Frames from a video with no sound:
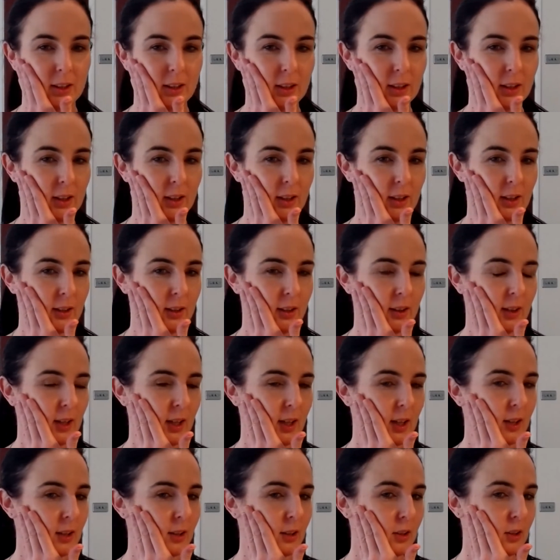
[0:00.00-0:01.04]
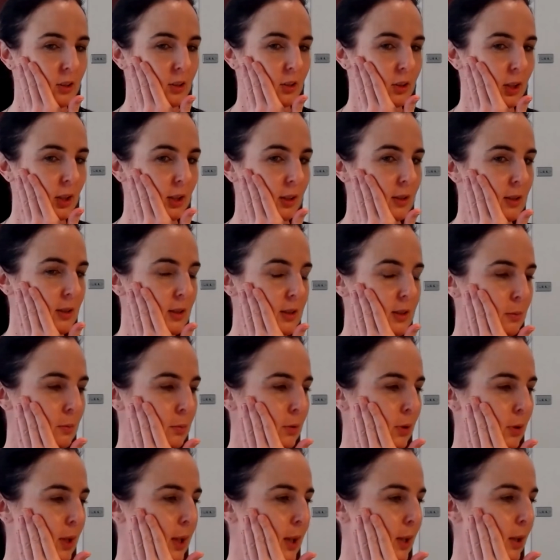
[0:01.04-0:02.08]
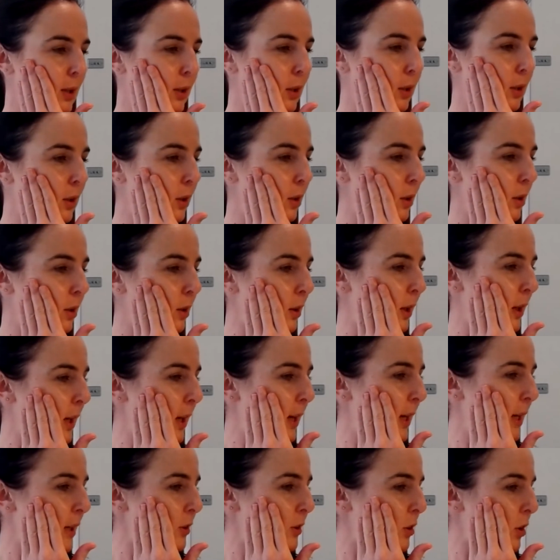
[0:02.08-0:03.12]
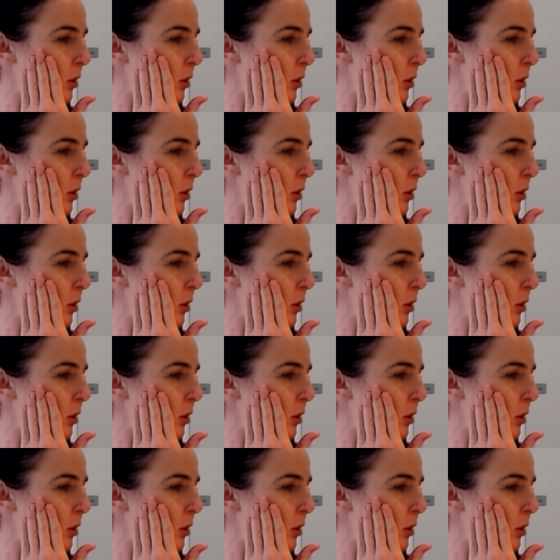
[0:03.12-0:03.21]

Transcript: And then you're going to bring the head